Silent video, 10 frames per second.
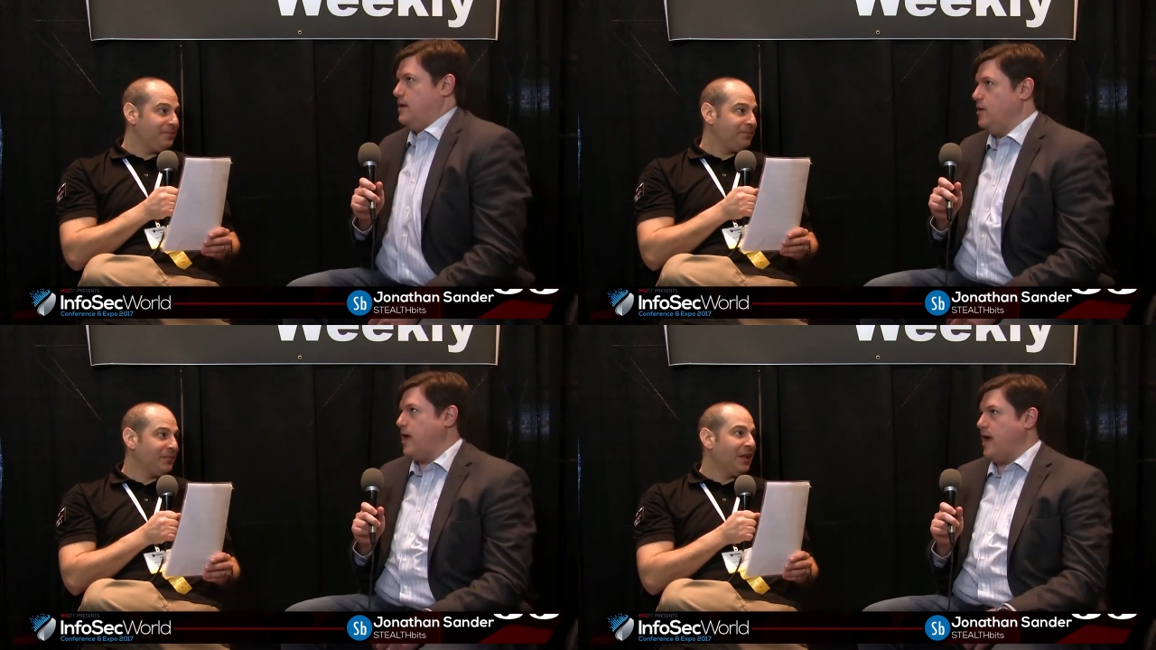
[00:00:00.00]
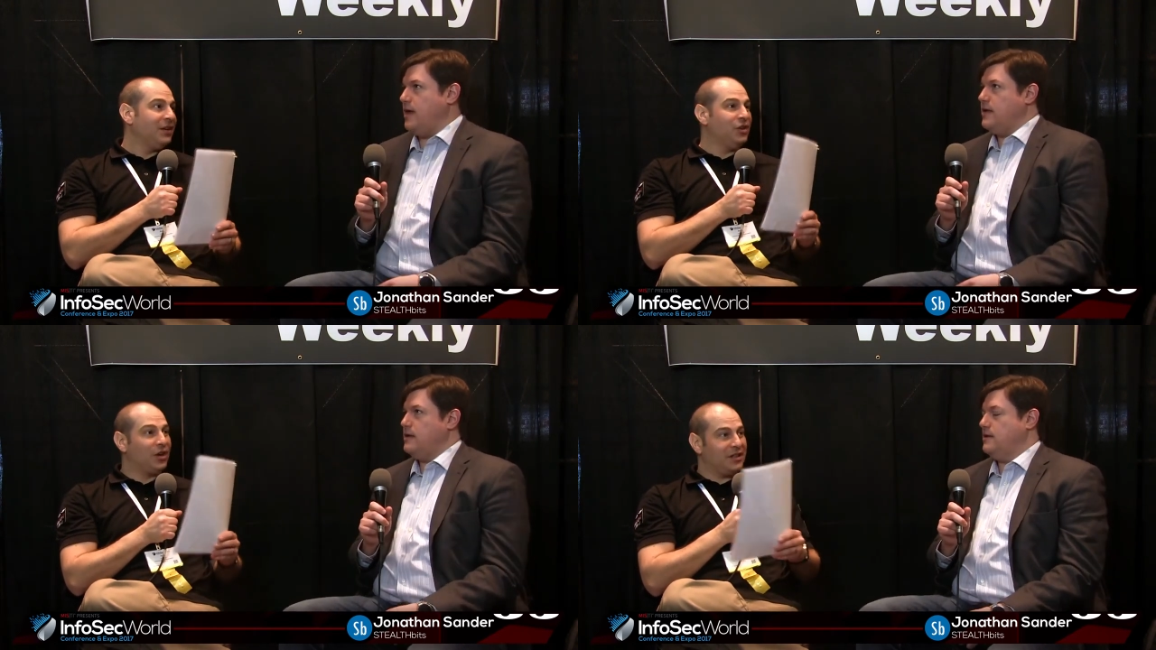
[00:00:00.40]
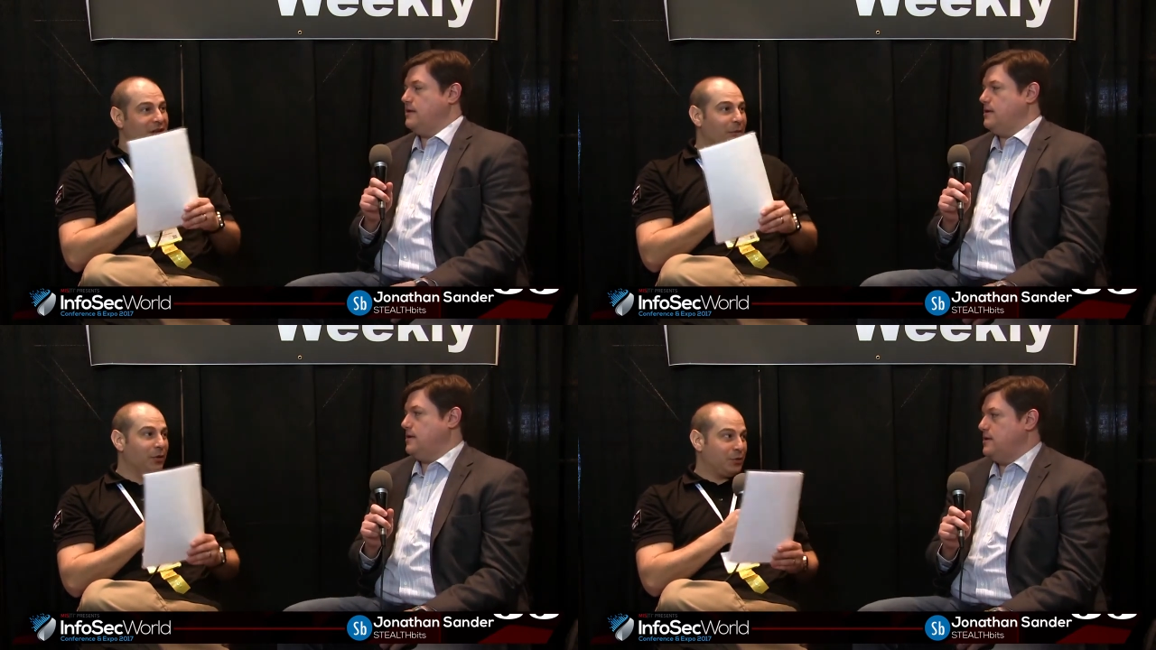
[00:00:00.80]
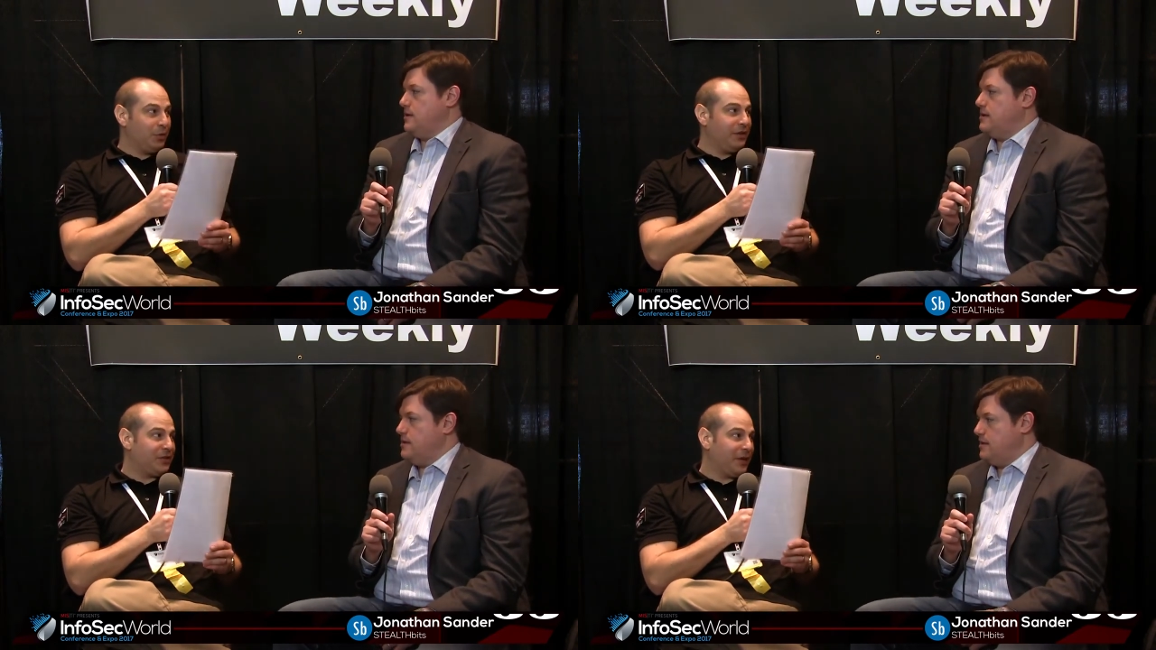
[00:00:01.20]
Speaker 1: Okay. You're going to tell me which
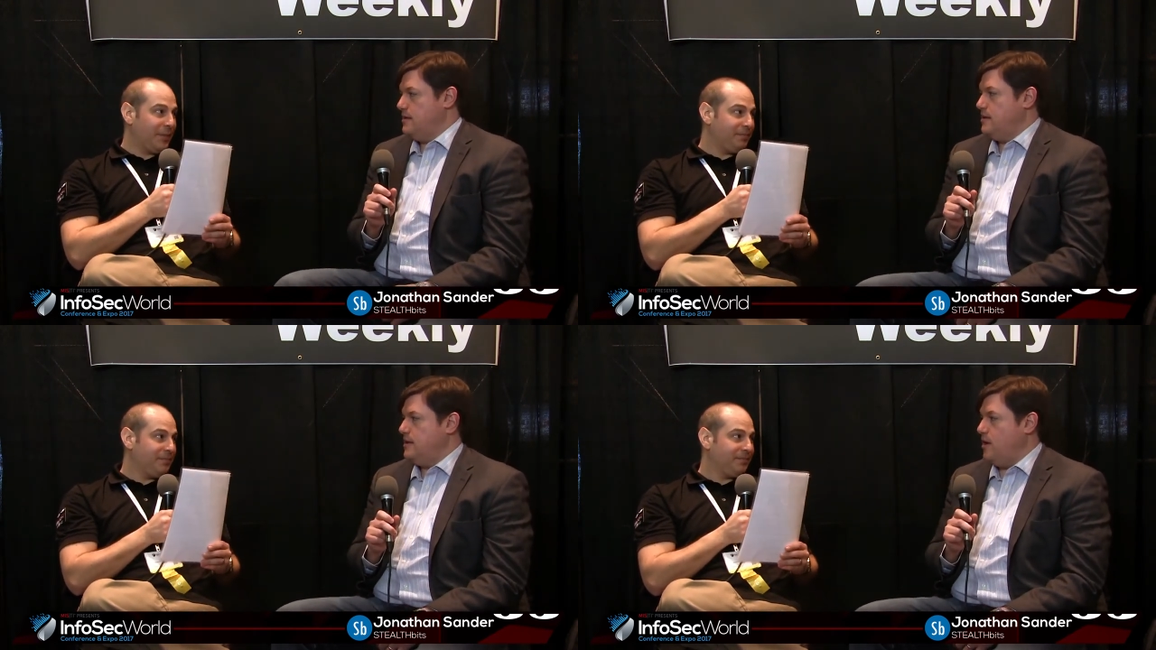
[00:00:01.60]
movie it's from.